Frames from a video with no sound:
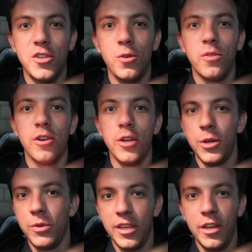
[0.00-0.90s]
to the
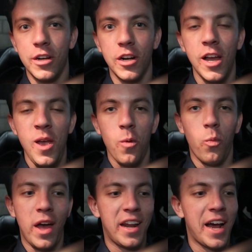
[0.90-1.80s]
new year
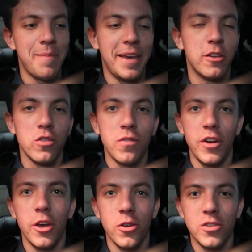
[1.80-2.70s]
when I made those
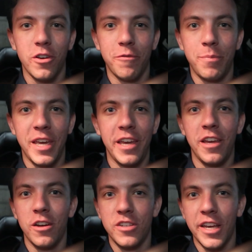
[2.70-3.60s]
videos of
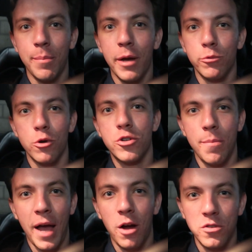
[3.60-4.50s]
me taking my road
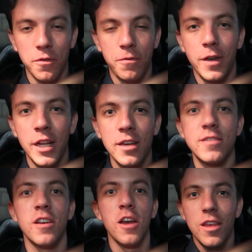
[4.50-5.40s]
trip out to
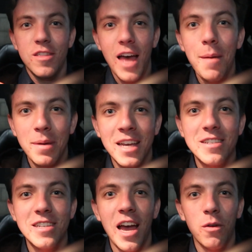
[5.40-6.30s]
Phoenix. That being
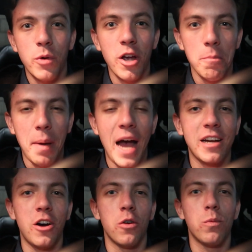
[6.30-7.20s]
said, we are
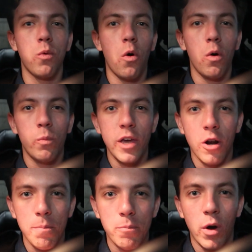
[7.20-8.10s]
back on a roll. We
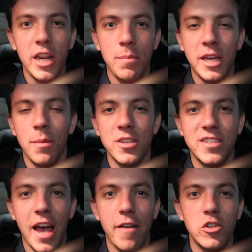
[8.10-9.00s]
are ready to become a
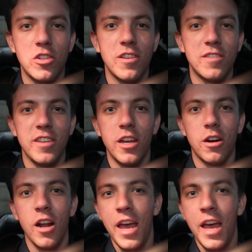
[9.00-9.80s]
savage this year,